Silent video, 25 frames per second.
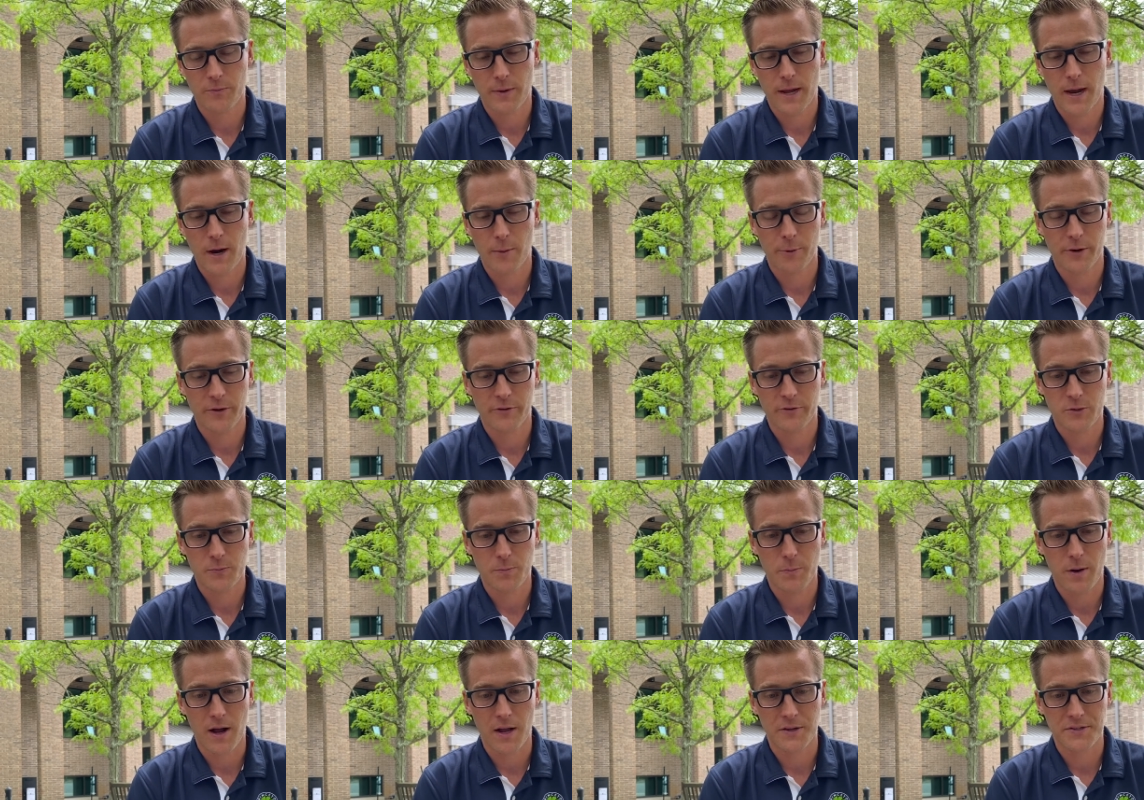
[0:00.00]
outbreak
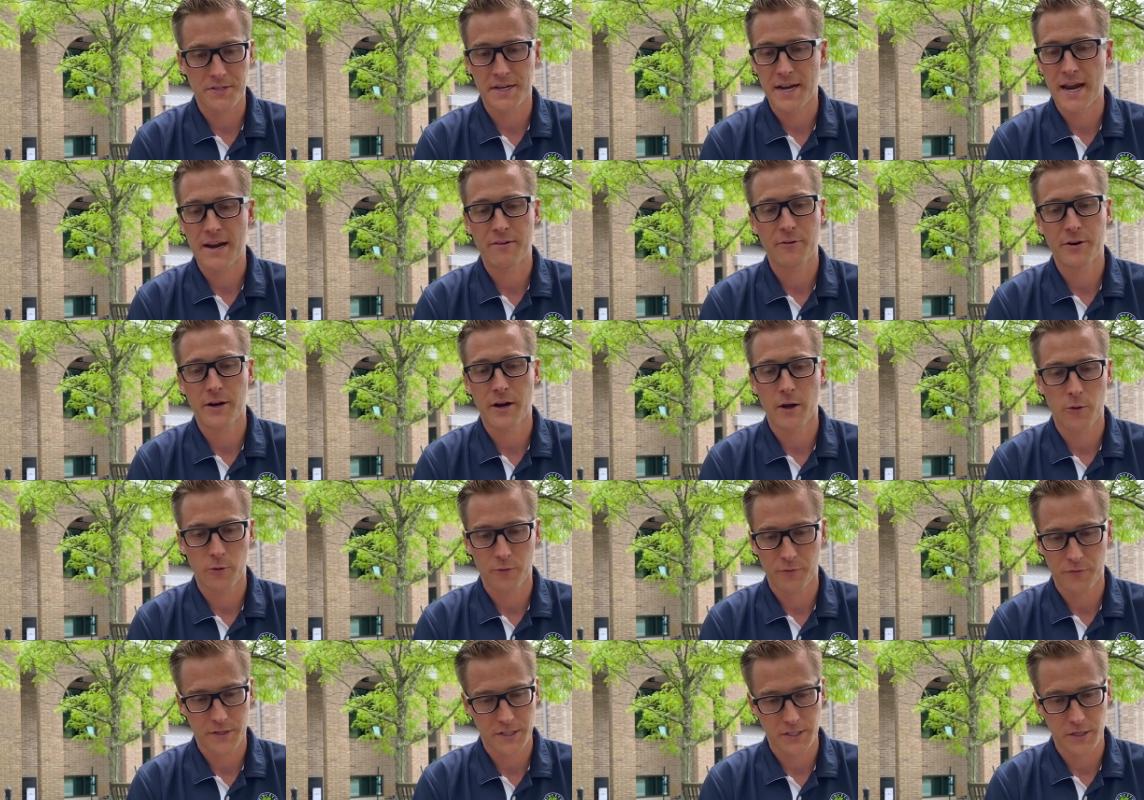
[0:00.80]
response in every
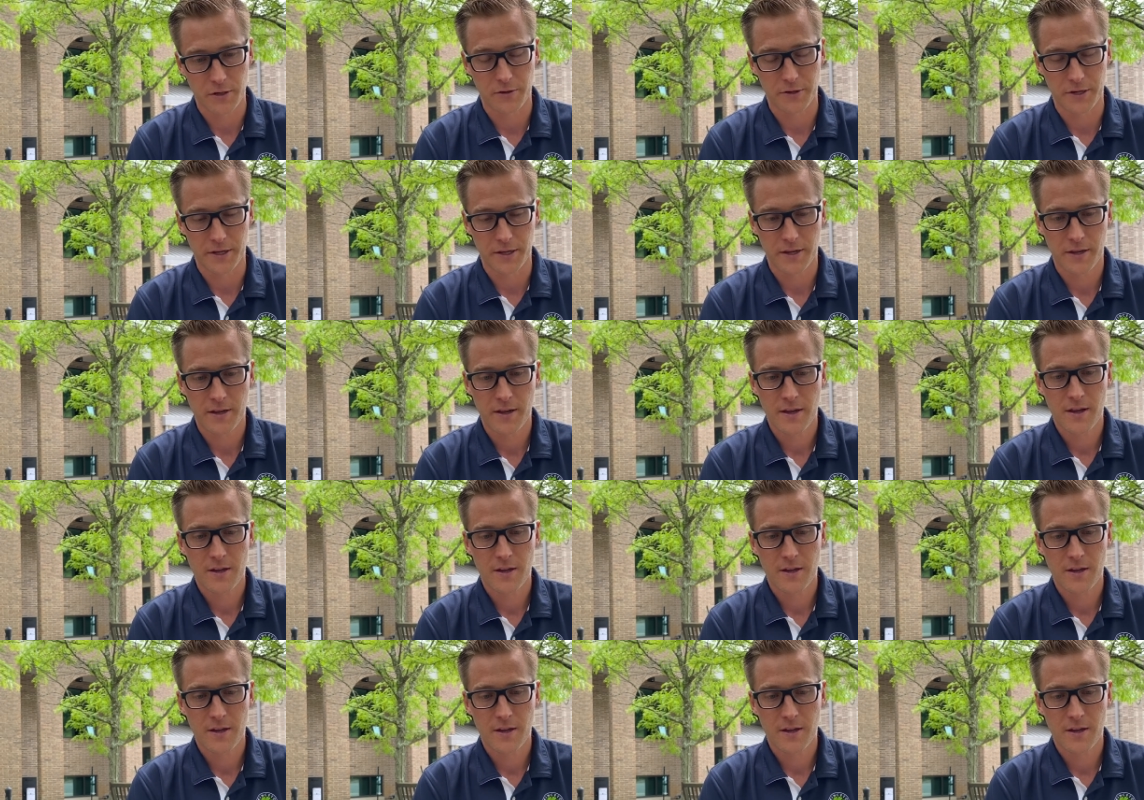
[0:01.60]
other facility.